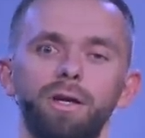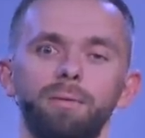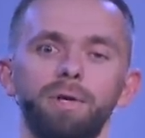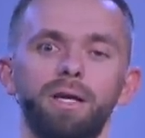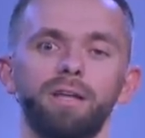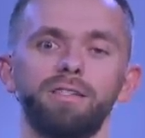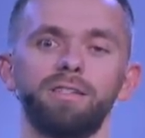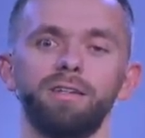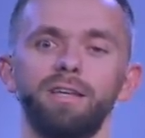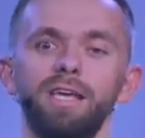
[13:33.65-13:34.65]

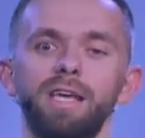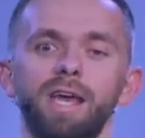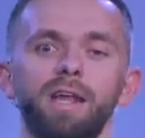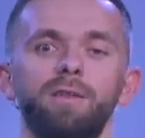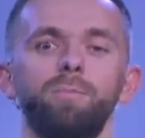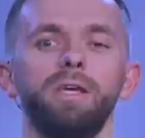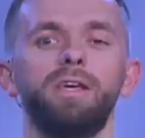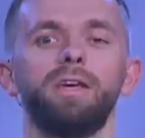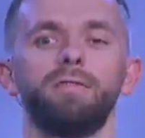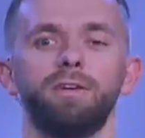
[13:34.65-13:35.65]
because He can't be
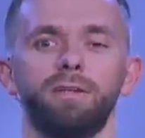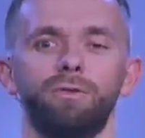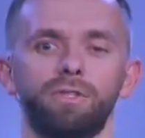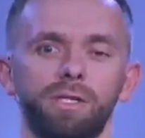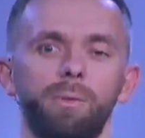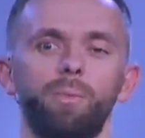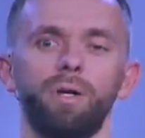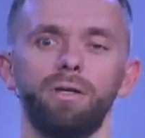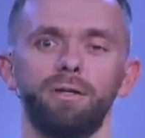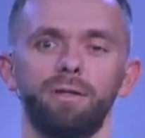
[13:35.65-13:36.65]
given to
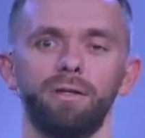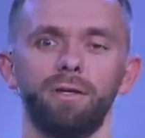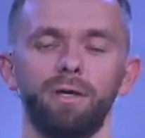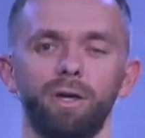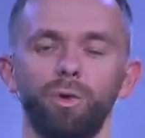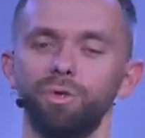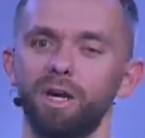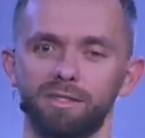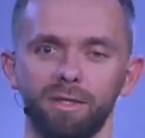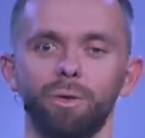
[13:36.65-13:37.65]
someone who
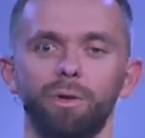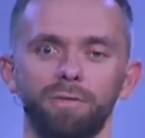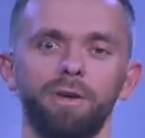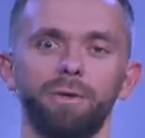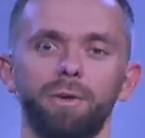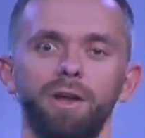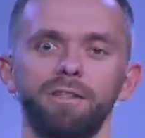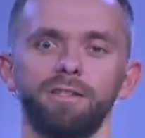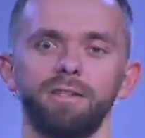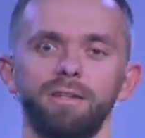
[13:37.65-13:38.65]
doesn't glorify
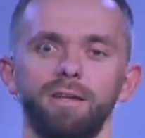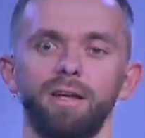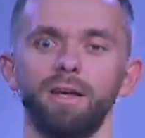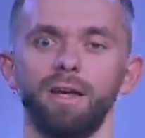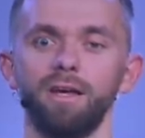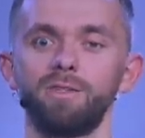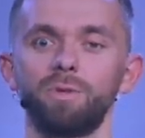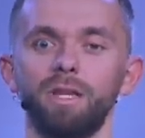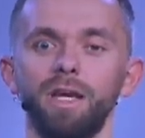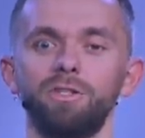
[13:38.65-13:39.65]
Christ. His
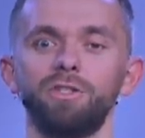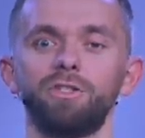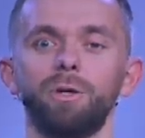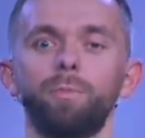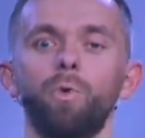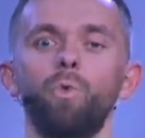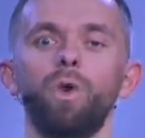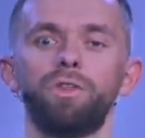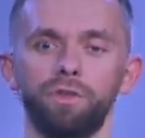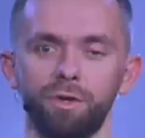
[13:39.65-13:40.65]
relationship
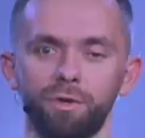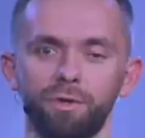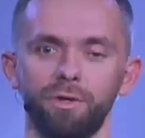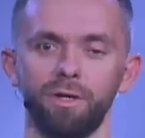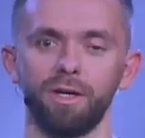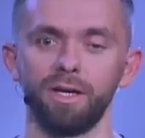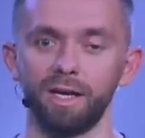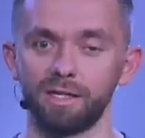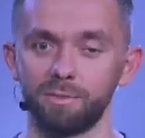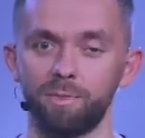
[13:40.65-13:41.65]
with you
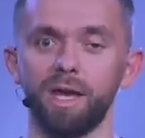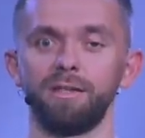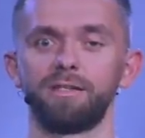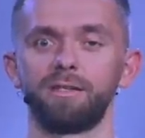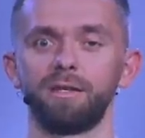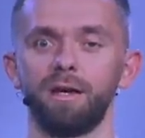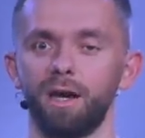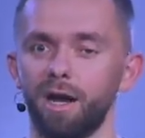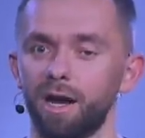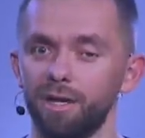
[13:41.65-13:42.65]
is based
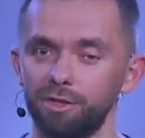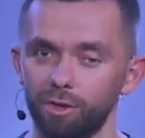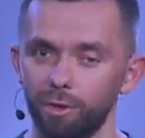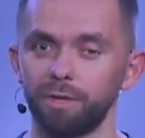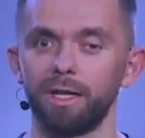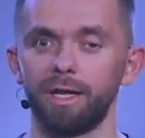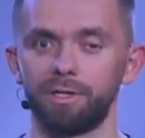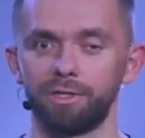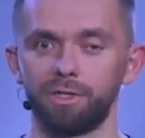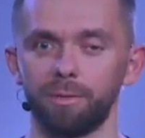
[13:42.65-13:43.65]
on your
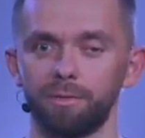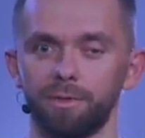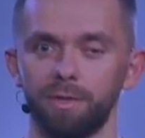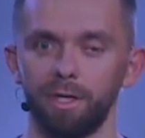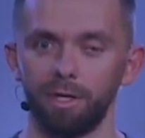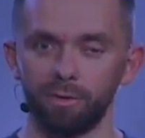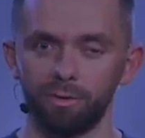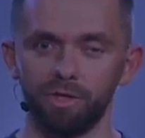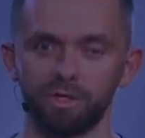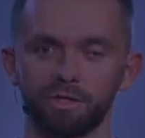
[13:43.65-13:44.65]
relationship to Jesus